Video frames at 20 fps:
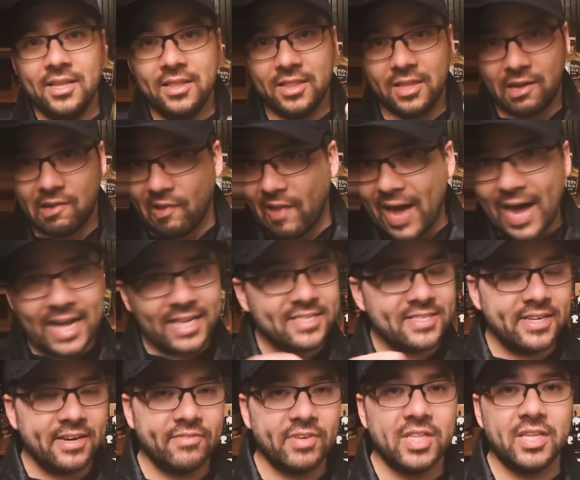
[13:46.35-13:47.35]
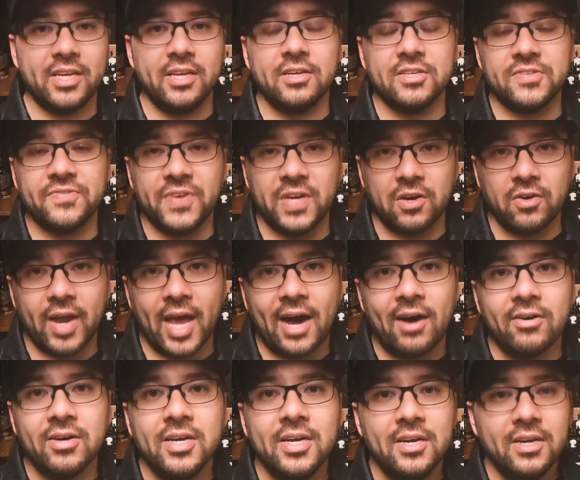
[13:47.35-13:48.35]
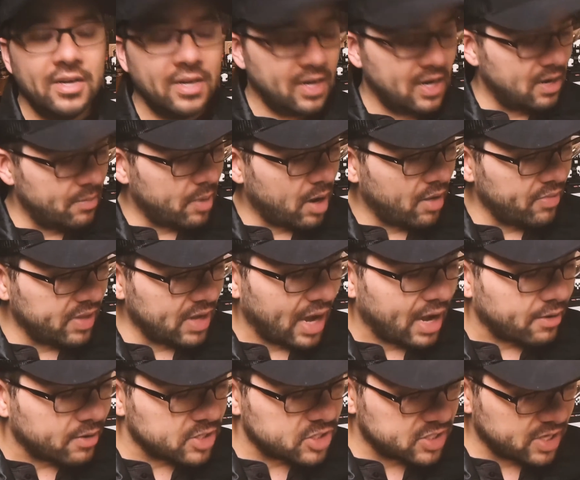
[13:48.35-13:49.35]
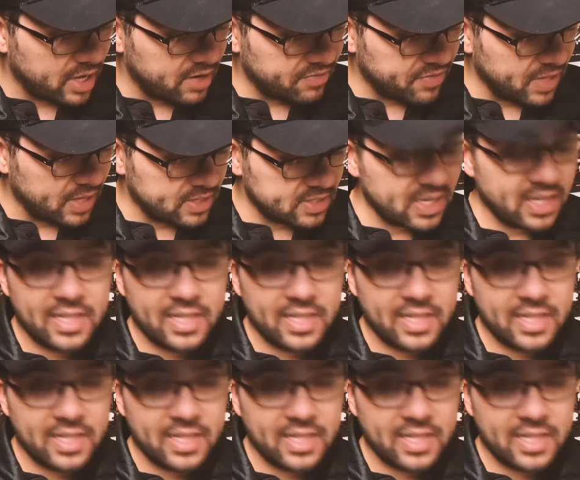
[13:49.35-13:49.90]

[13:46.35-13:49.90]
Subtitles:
the glass and everything else figured out on the Irish side of things,